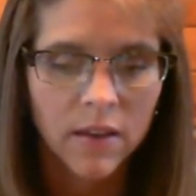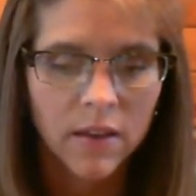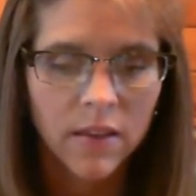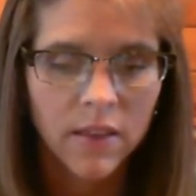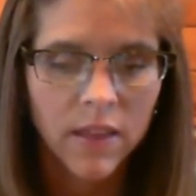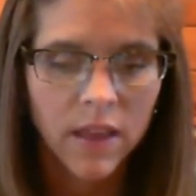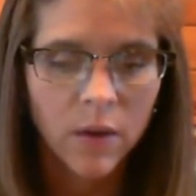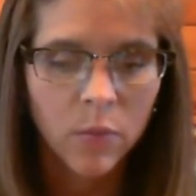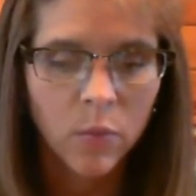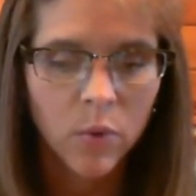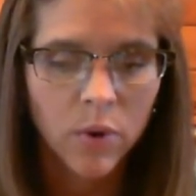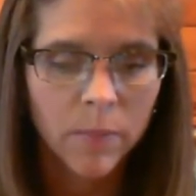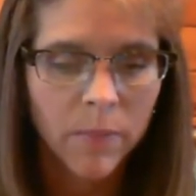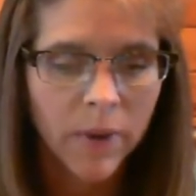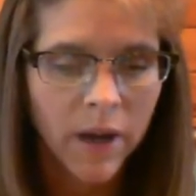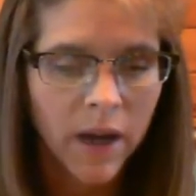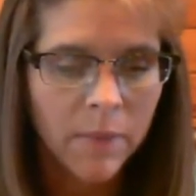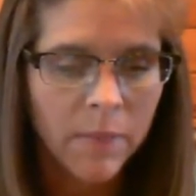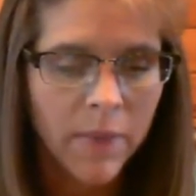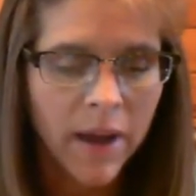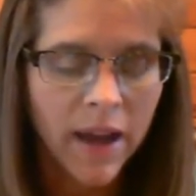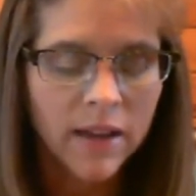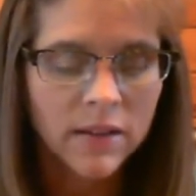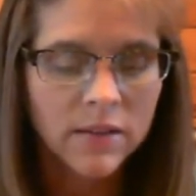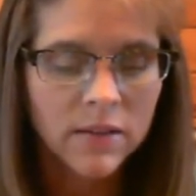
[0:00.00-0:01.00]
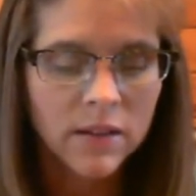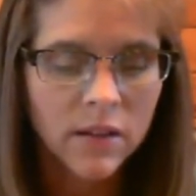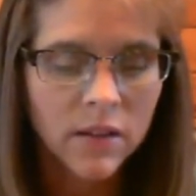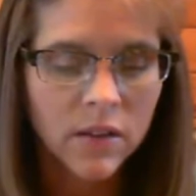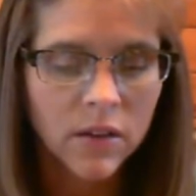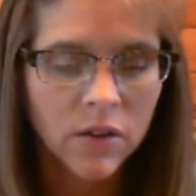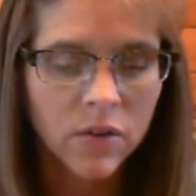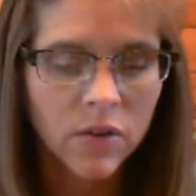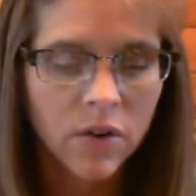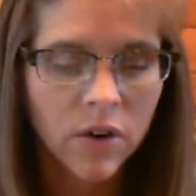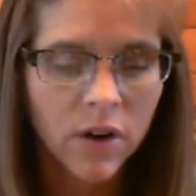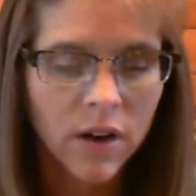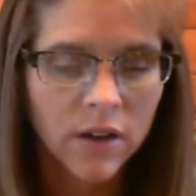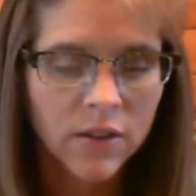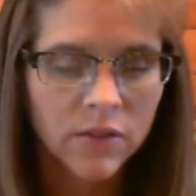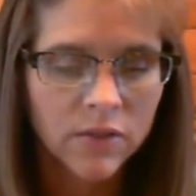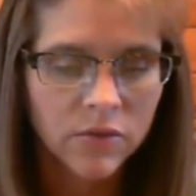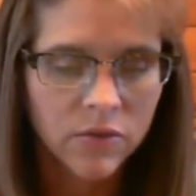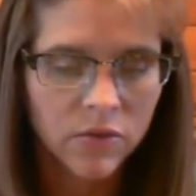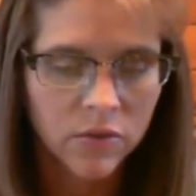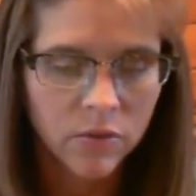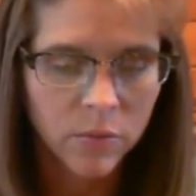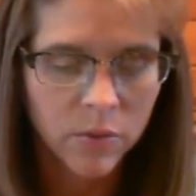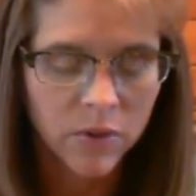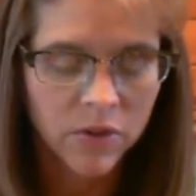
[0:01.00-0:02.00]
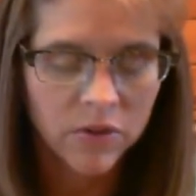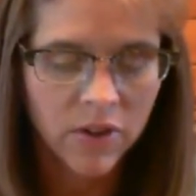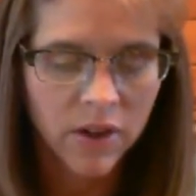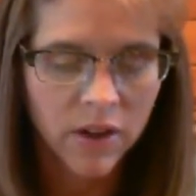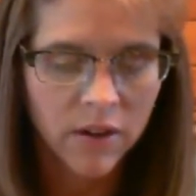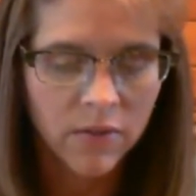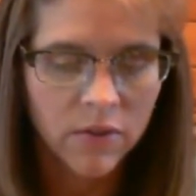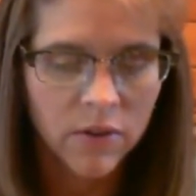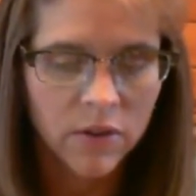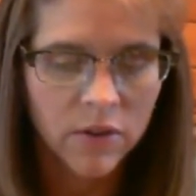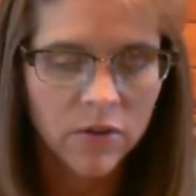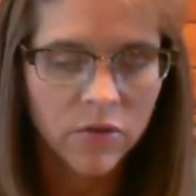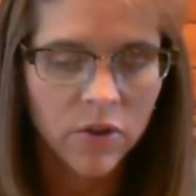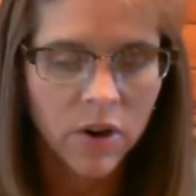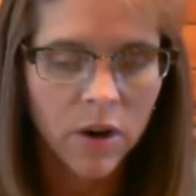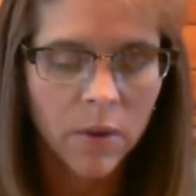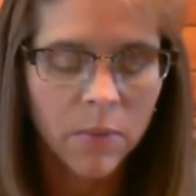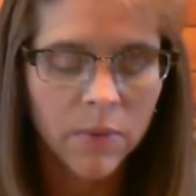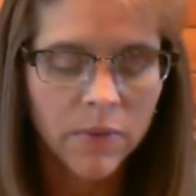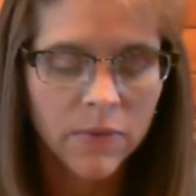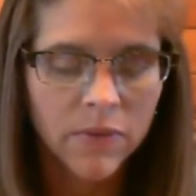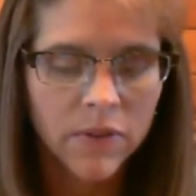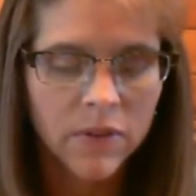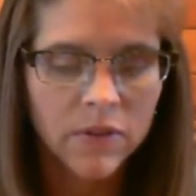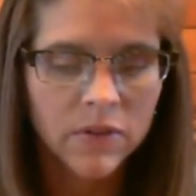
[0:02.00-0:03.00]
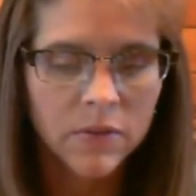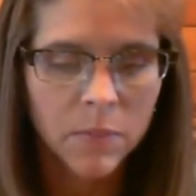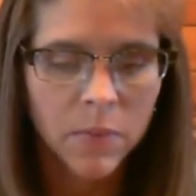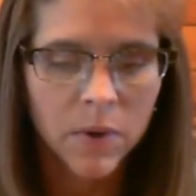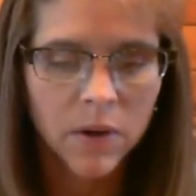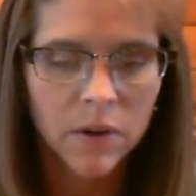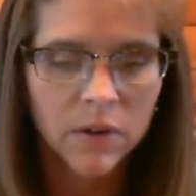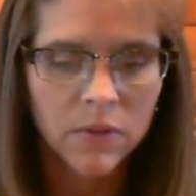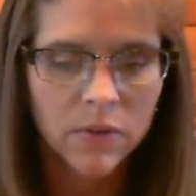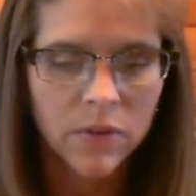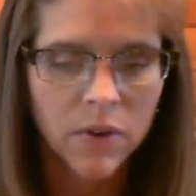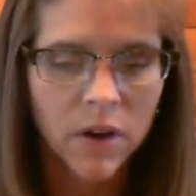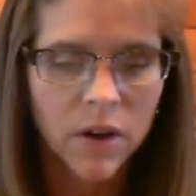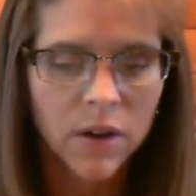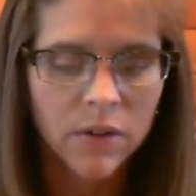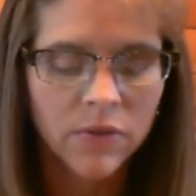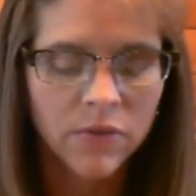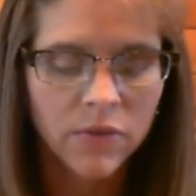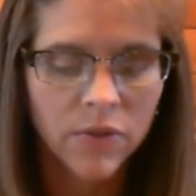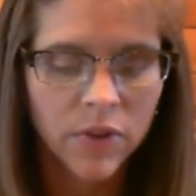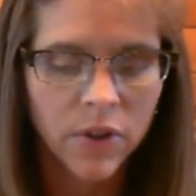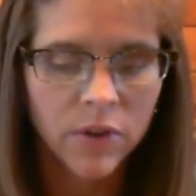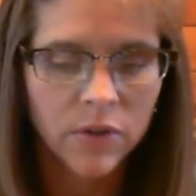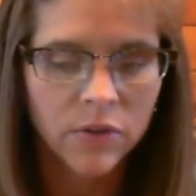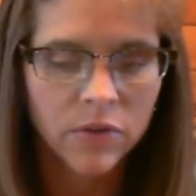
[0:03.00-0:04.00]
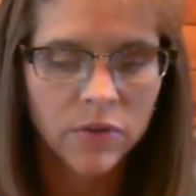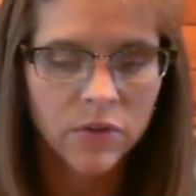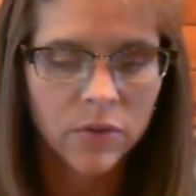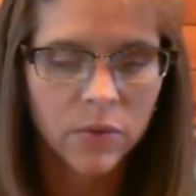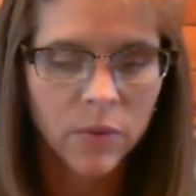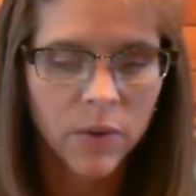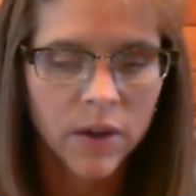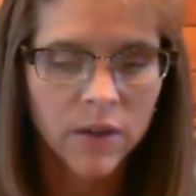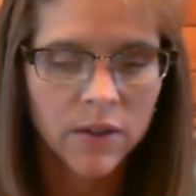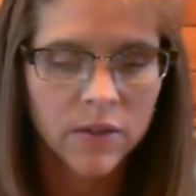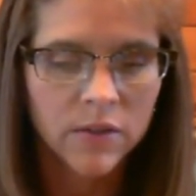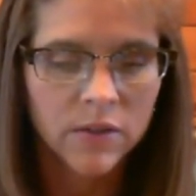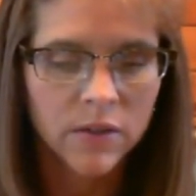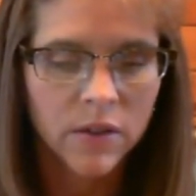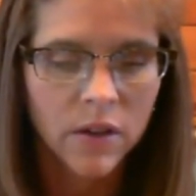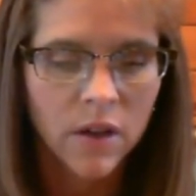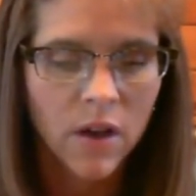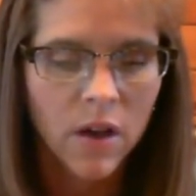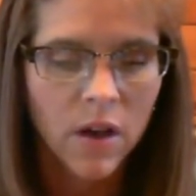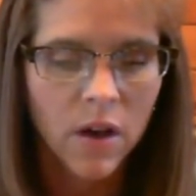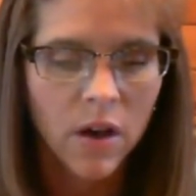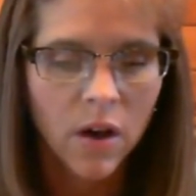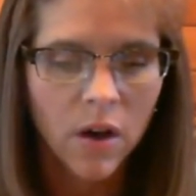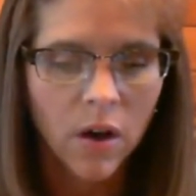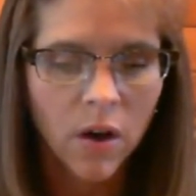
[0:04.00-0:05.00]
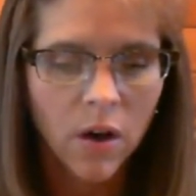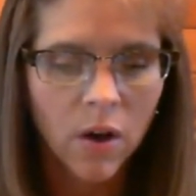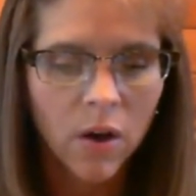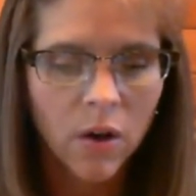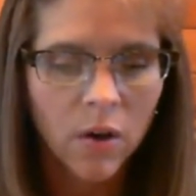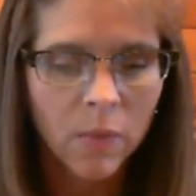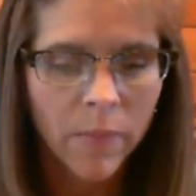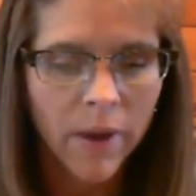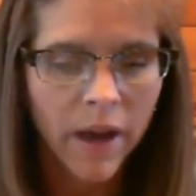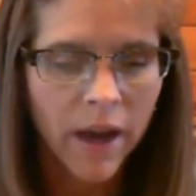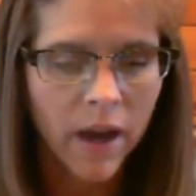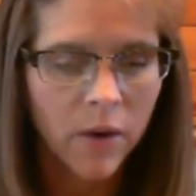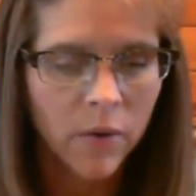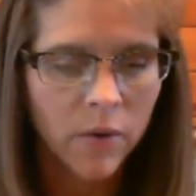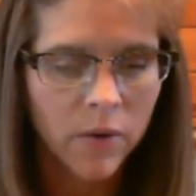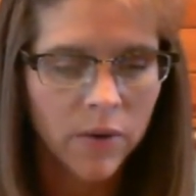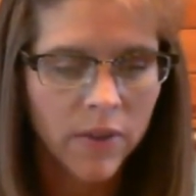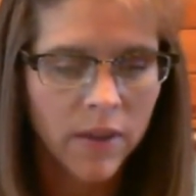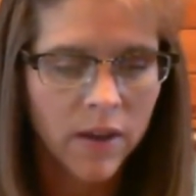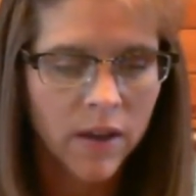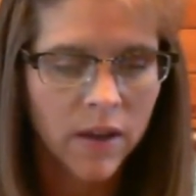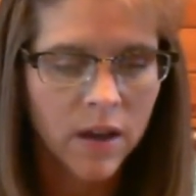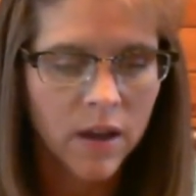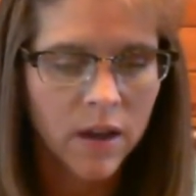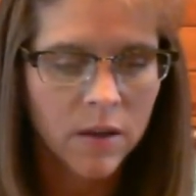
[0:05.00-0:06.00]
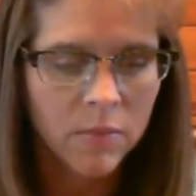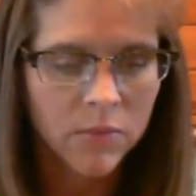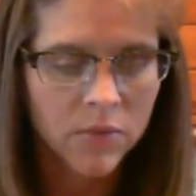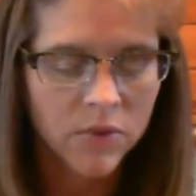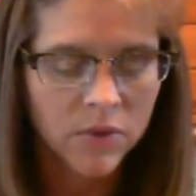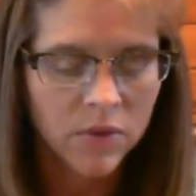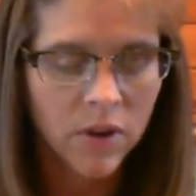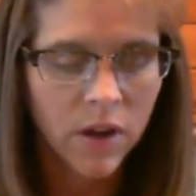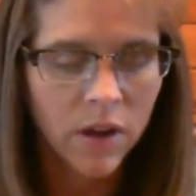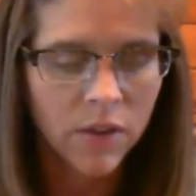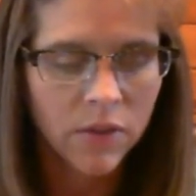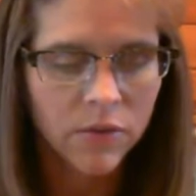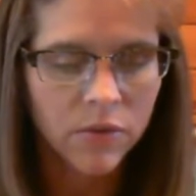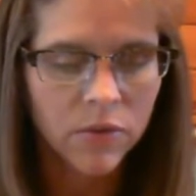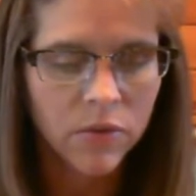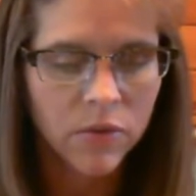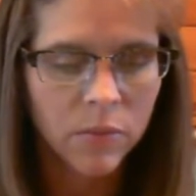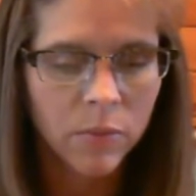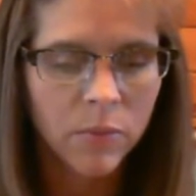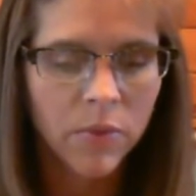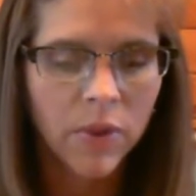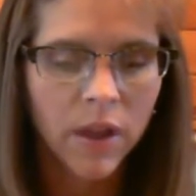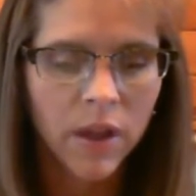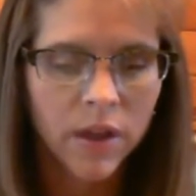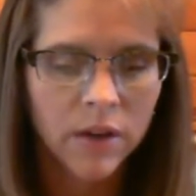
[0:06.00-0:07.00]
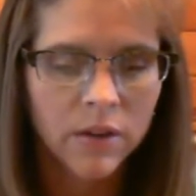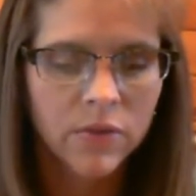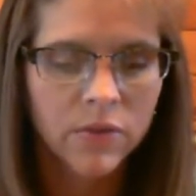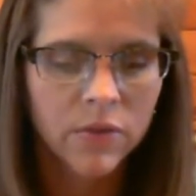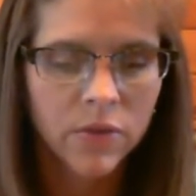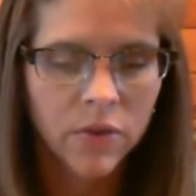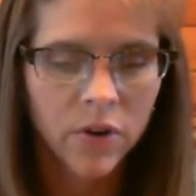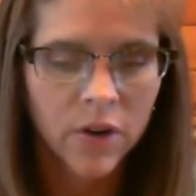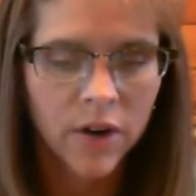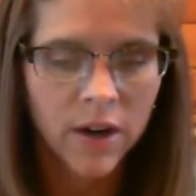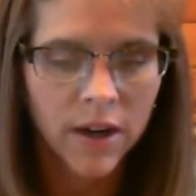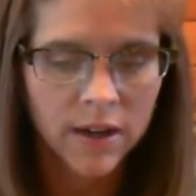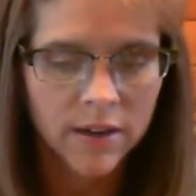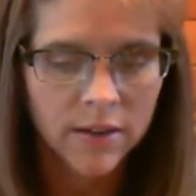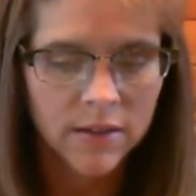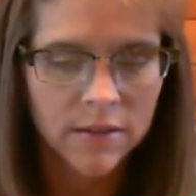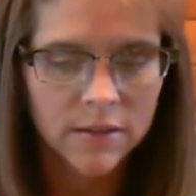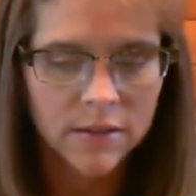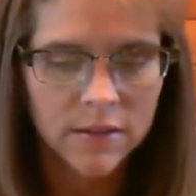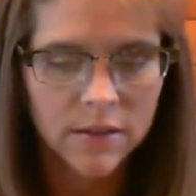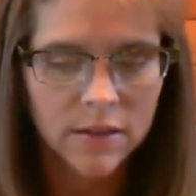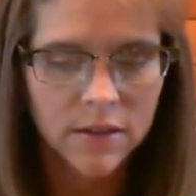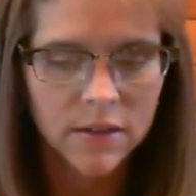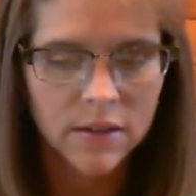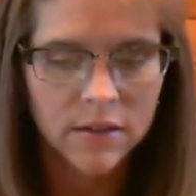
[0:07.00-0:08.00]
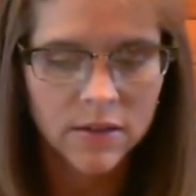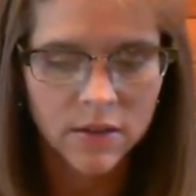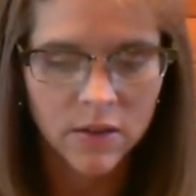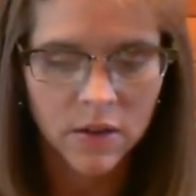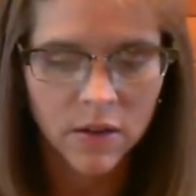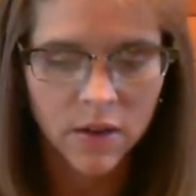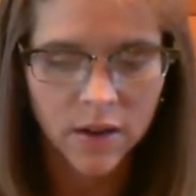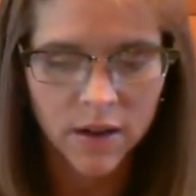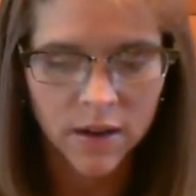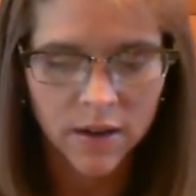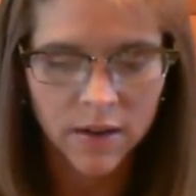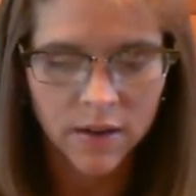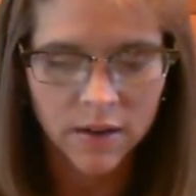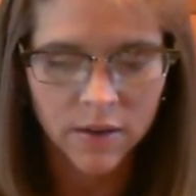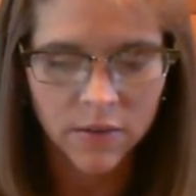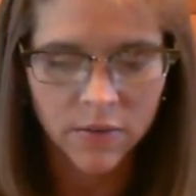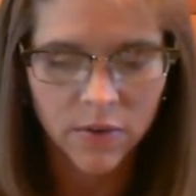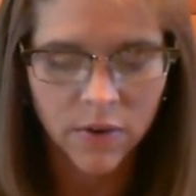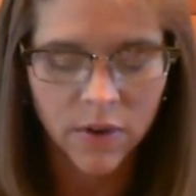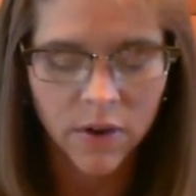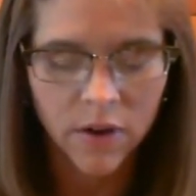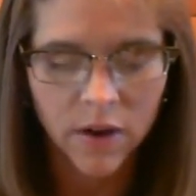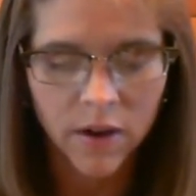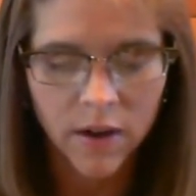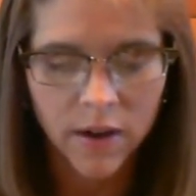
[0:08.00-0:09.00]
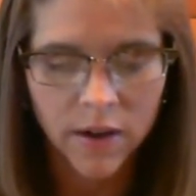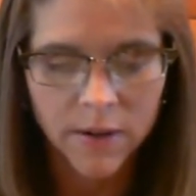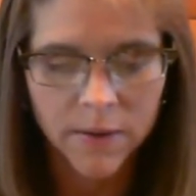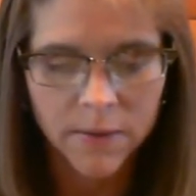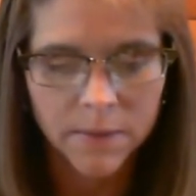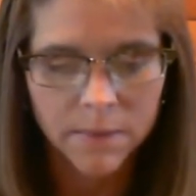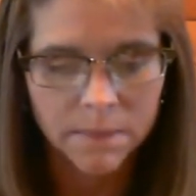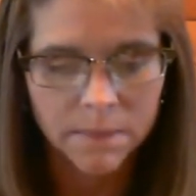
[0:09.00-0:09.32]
They were bypassing the cross through which every drop of the Spirit of God flows to us. All power that comes not through the blood of Christ is not of God.